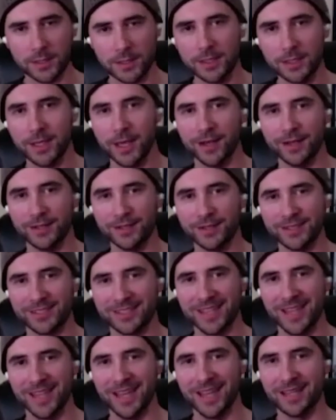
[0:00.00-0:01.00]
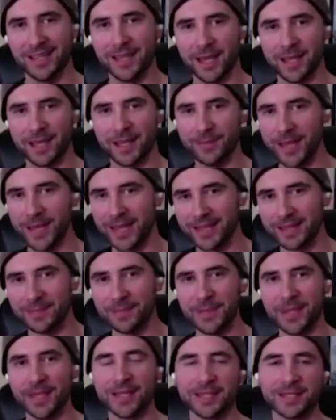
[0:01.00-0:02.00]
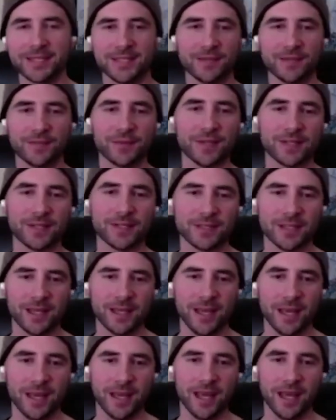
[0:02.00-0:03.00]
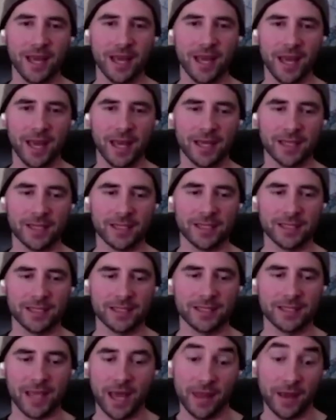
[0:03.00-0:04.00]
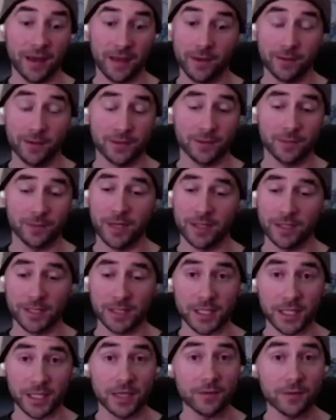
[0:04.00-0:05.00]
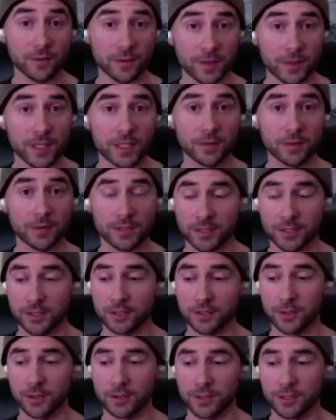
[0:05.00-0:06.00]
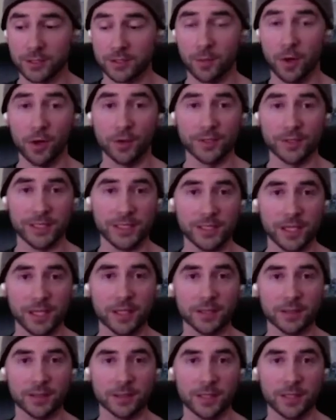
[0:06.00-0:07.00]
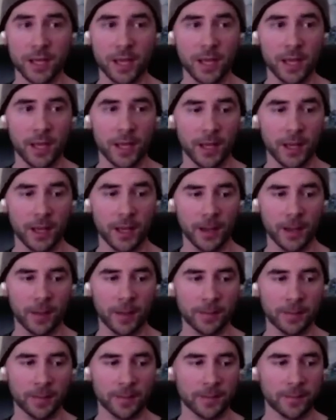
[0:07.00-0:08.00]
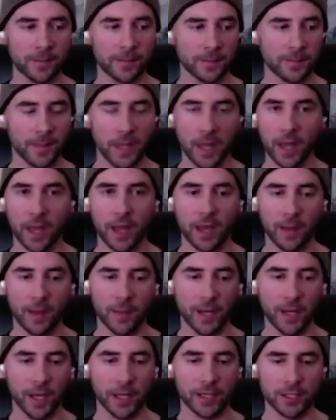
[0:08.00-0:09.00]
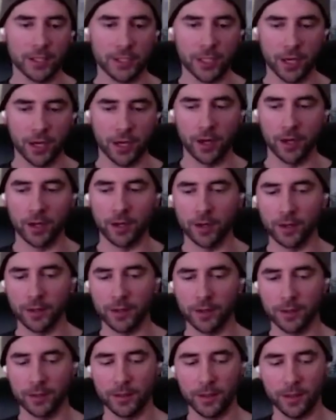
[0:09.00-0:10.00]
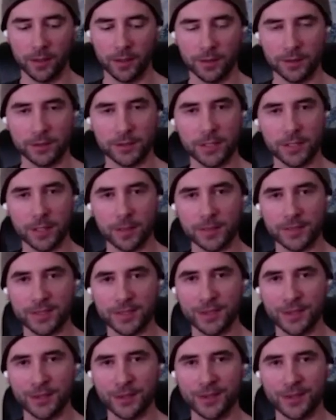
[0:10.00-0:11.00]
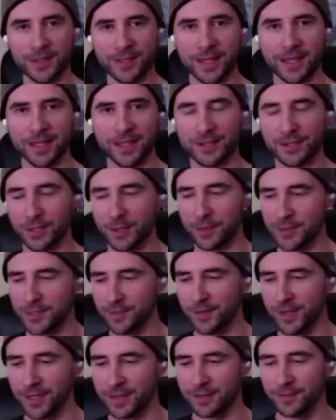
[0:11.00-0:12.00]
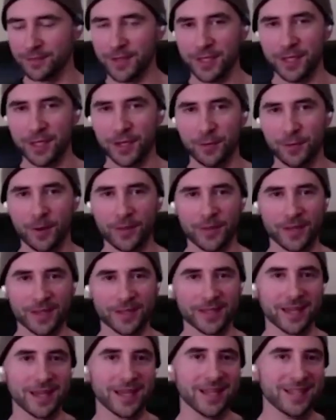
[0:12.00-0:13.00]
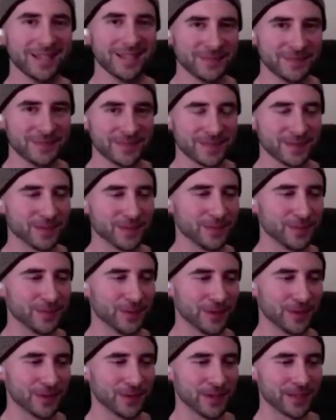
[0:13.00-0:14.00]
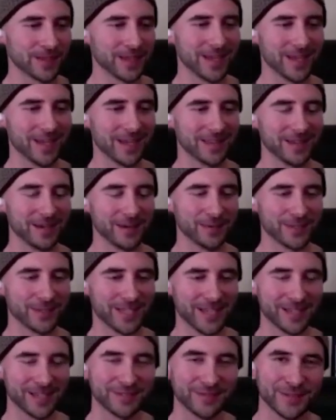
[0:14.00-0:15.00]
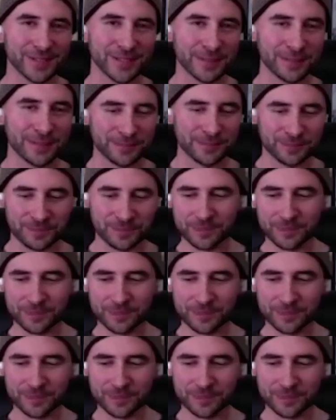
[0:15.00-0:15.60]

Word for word: details that can make the biggest difference. Yeah. And yeah, that, that was basically it for me. It was just those small details. Um, yeah, I mean, I could share a little tip too, like in terms yeah, of like the video. One thing that one thing that I thought was kind of funny